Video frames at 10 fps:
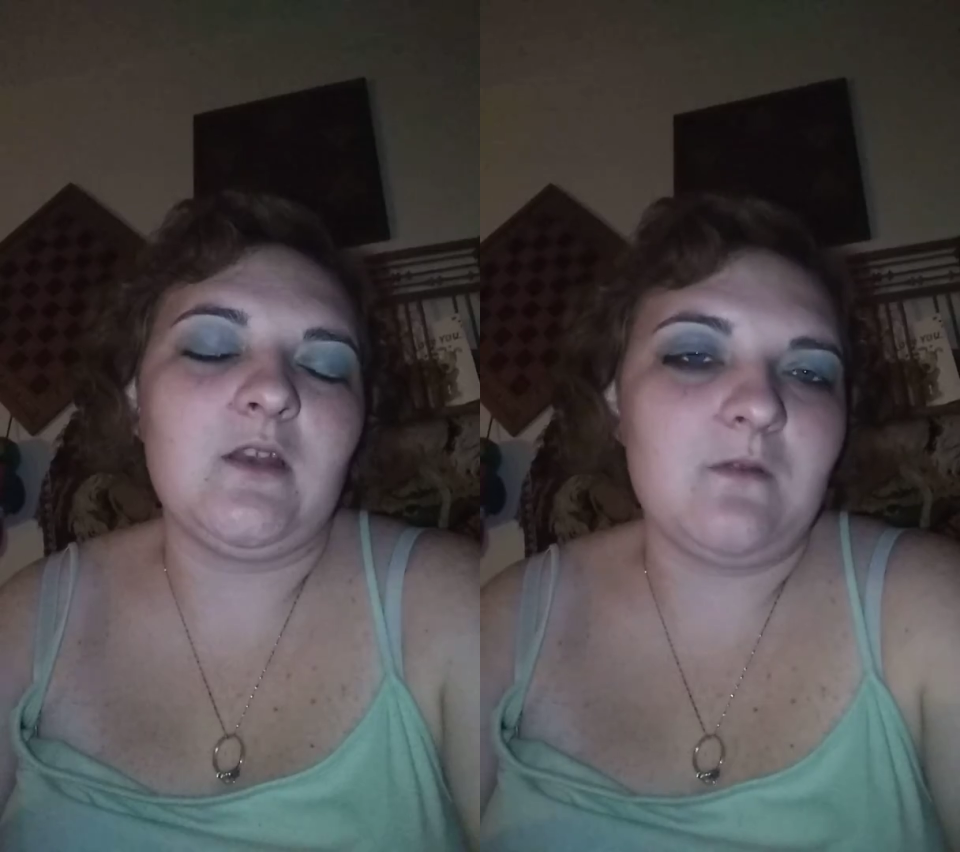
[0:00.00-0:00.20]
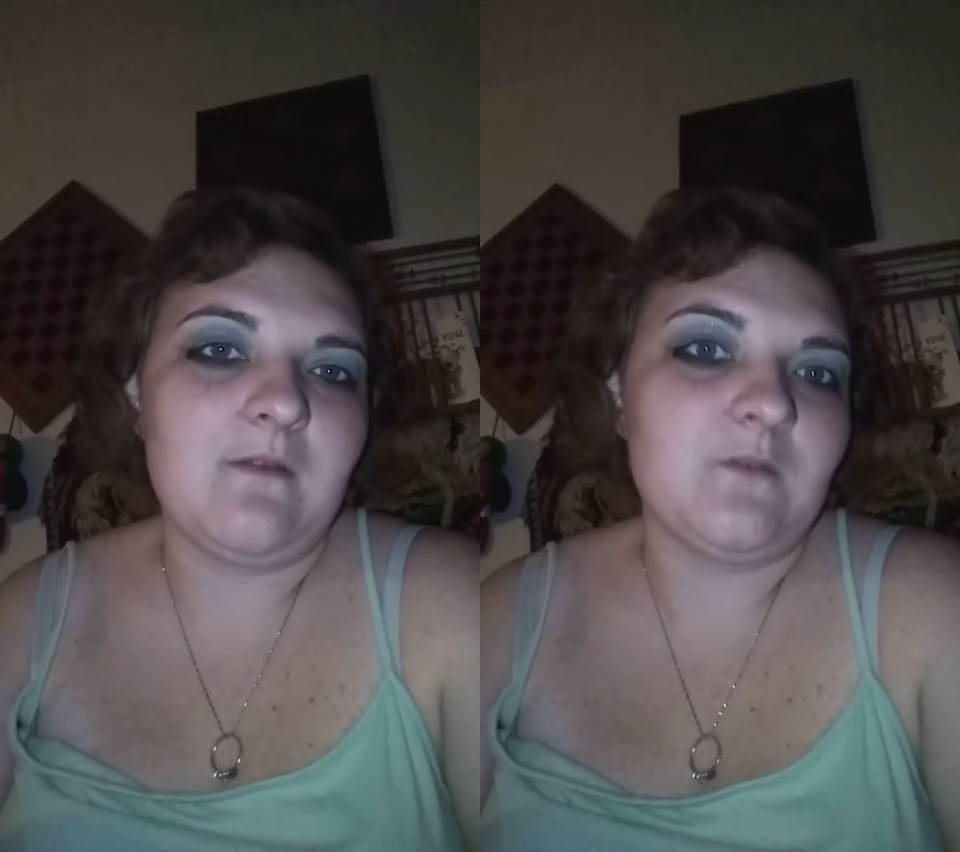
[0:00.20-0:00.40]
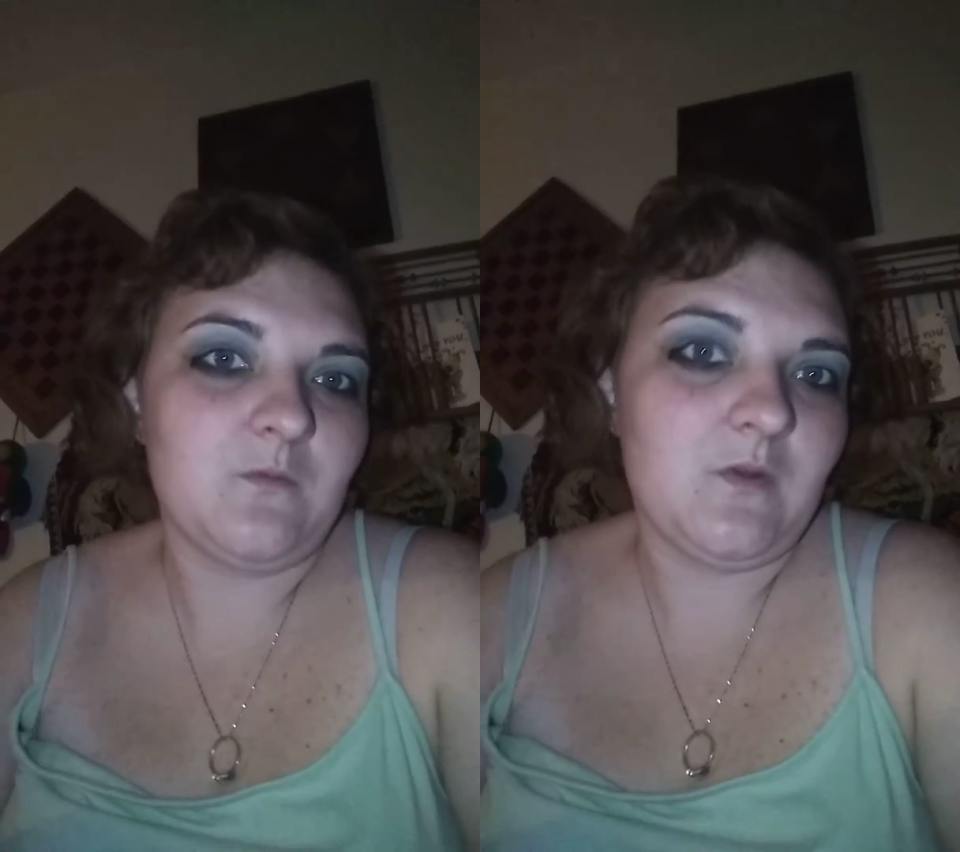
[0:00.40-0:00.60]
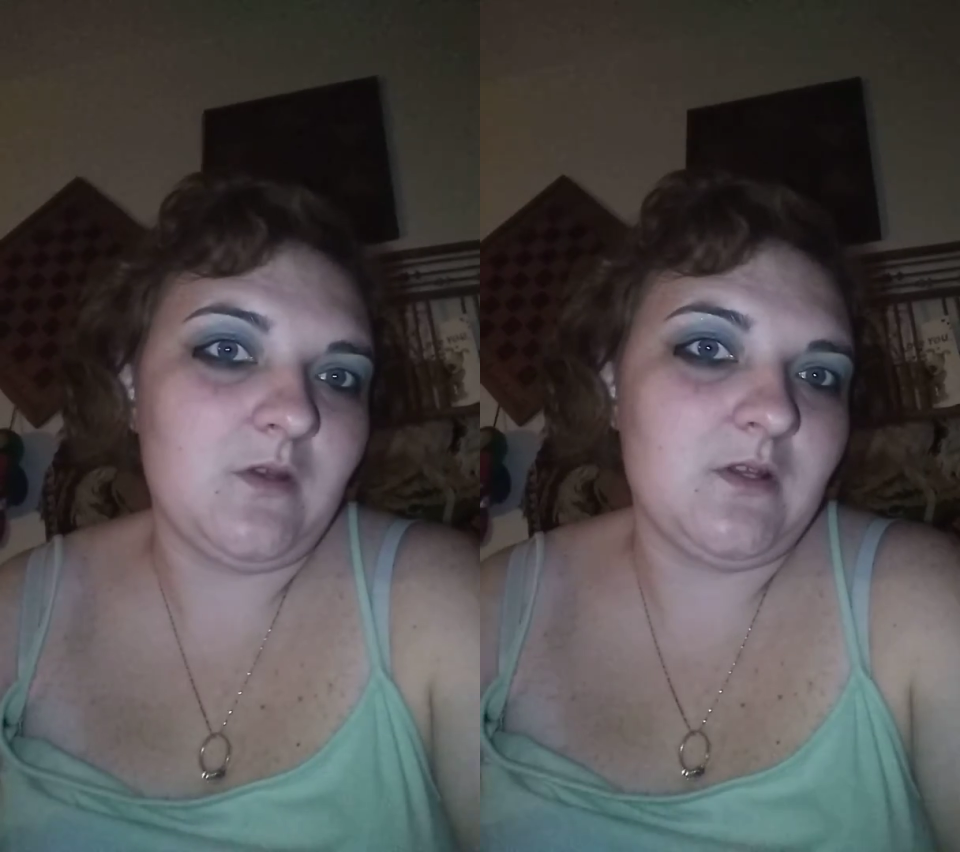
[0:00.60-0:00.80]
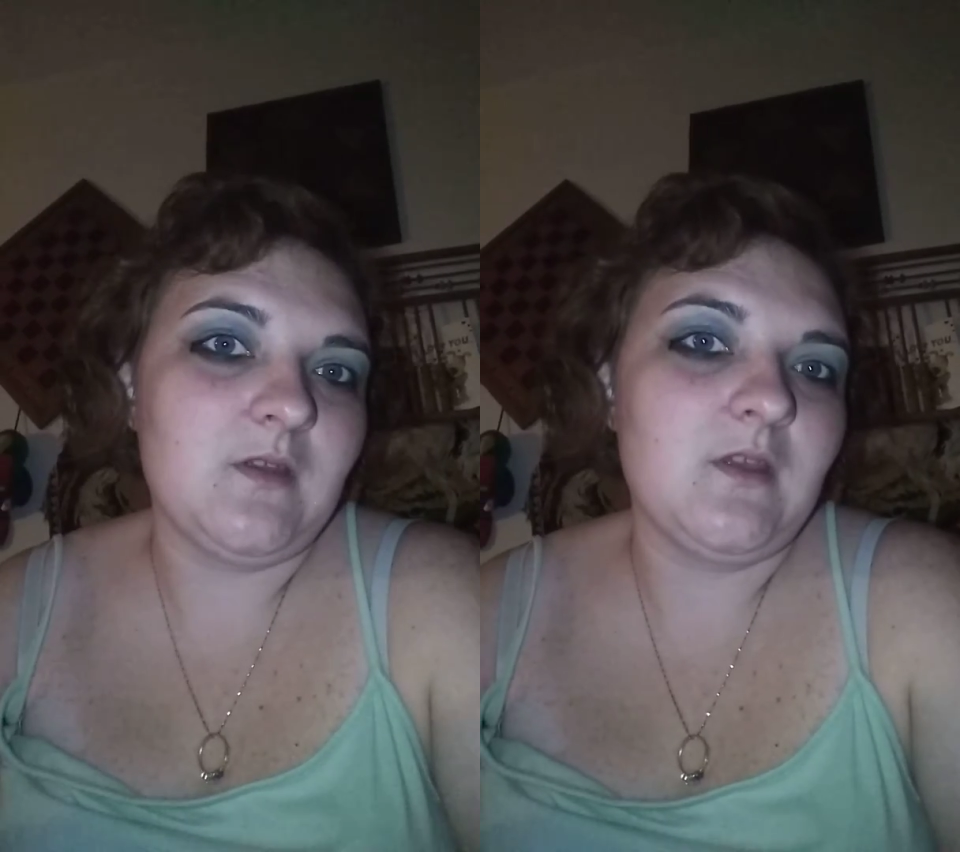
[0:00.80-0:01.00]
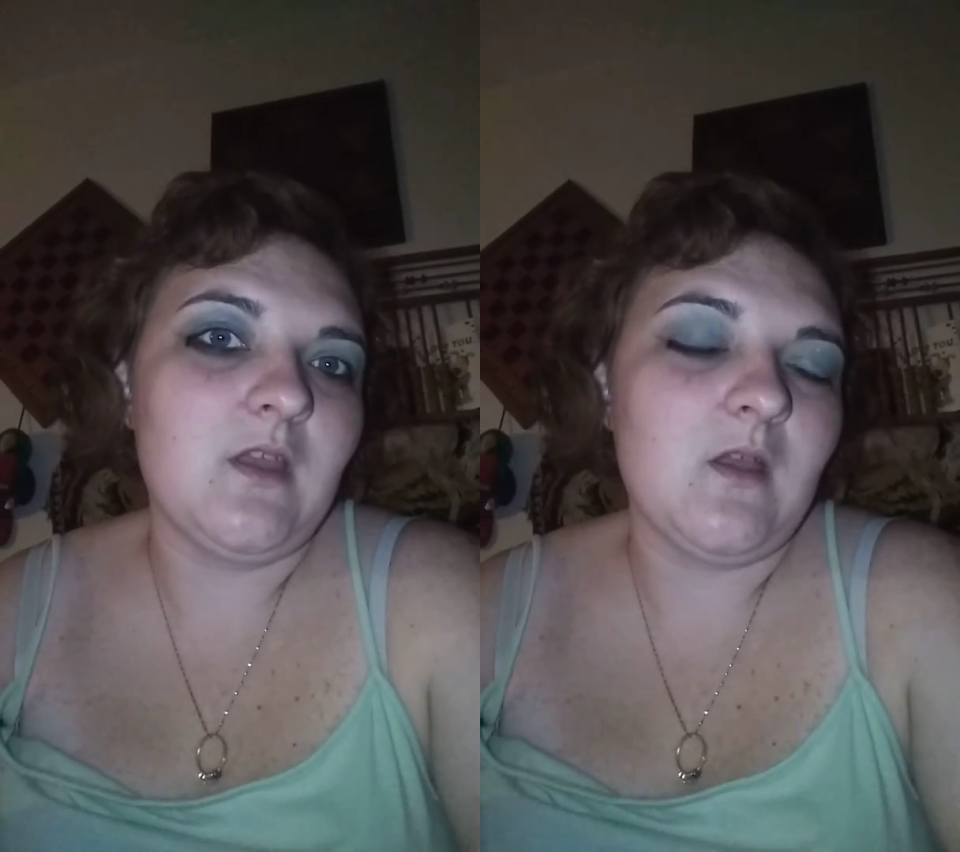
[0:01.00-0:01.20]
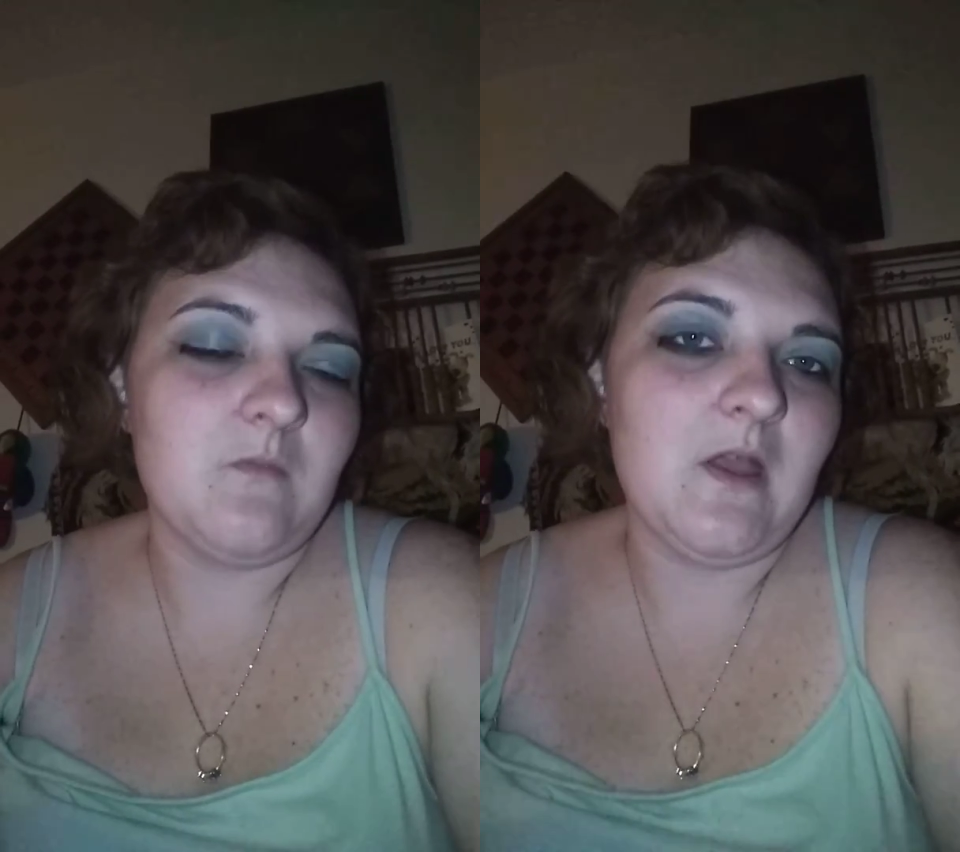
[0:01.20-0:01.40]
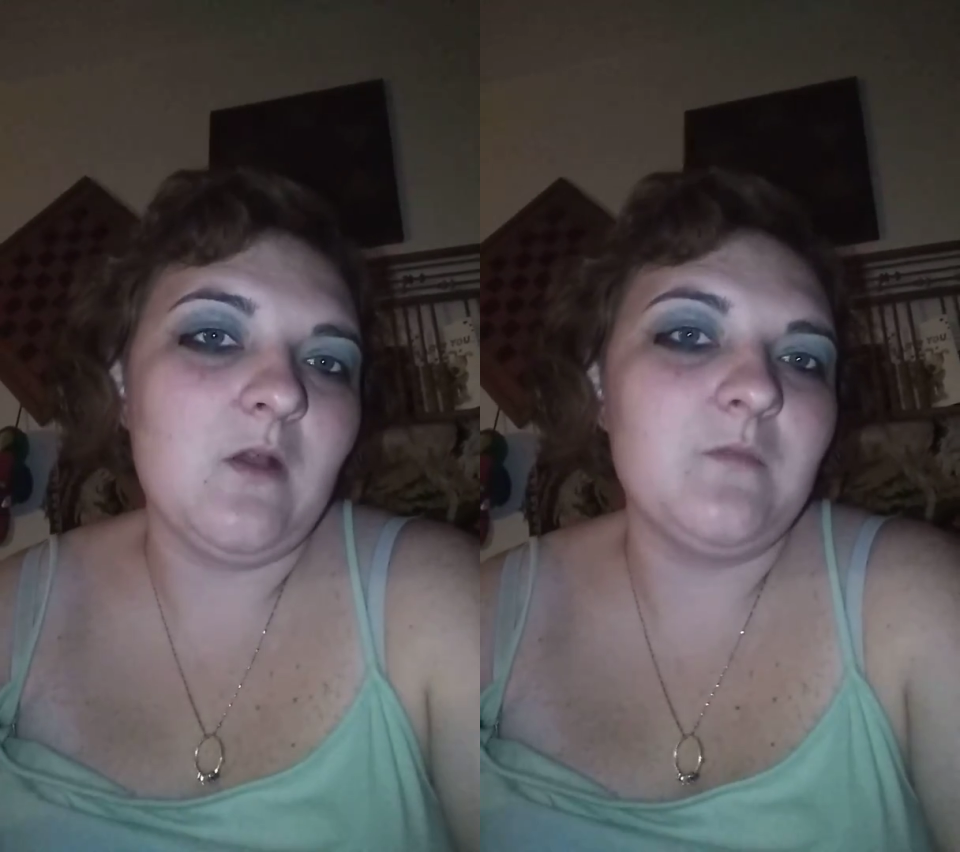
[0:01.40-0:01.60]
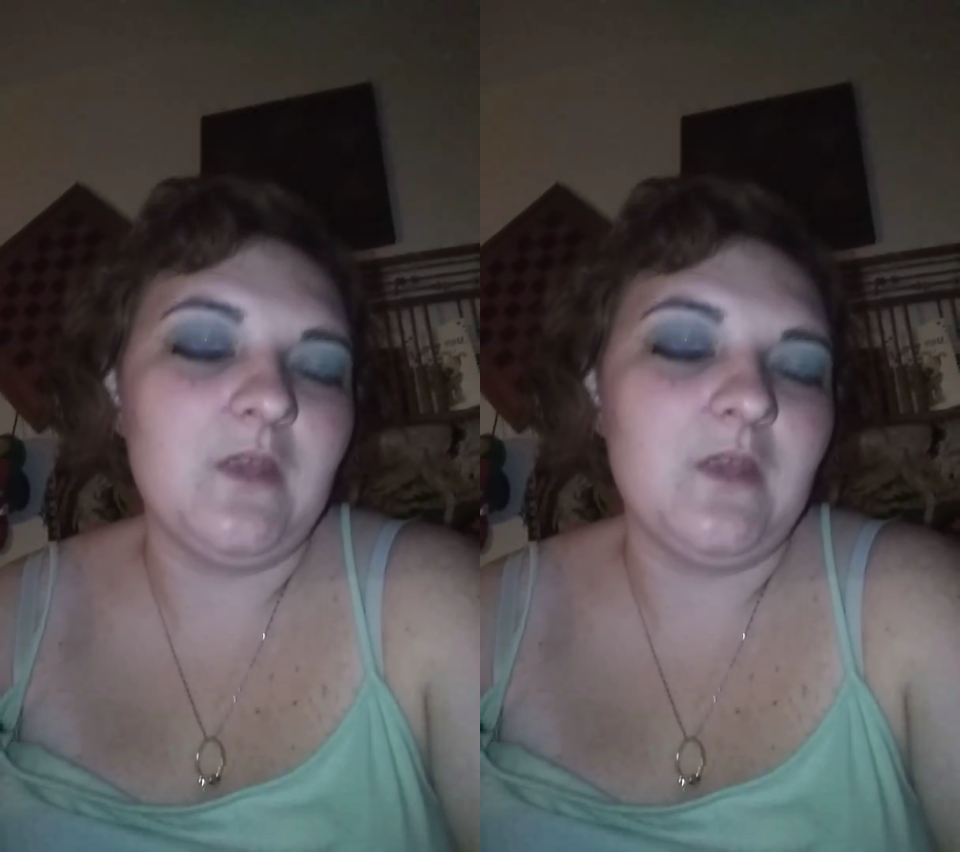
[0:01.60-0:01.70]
don't have to worry about